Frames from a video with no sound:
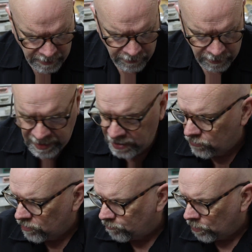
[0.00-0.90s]
I would
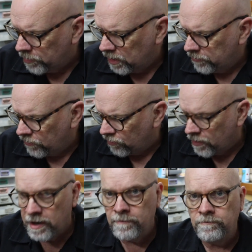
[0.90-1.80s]
imagine it's probably going to be the
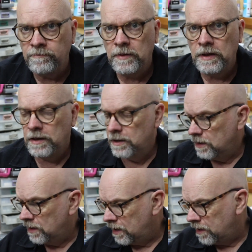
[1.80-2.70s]
same
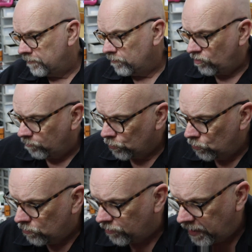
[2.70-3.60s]
sprues